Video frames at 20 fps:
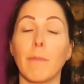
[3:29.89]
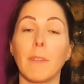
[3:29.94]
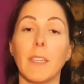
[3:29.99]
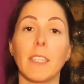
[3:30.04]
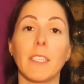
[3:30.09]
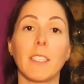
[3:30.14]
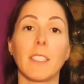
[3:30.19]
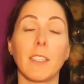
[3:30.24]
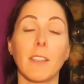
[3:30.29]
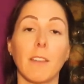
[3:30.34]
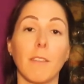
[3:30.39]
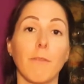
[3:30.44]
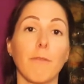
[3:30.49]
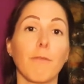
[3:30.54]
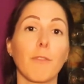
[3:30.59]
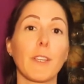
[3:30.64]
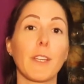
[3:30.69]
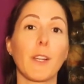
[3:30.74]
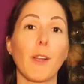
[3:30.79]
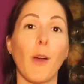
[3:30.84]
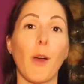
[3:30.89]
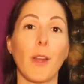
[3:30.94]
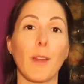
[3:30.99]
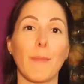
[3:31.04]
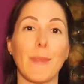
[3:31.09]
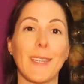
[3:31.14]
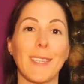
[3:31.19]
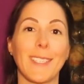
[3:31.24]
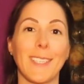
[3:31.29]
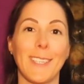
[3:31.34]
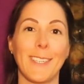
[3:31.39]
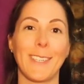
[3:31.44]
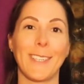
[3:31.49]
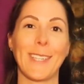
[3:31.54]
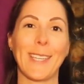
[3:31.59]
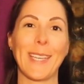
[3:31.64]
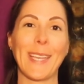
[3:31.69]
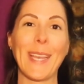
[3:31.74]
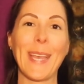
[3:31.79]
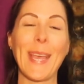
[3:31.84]
It's a free economy
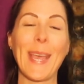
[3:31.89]
essentially.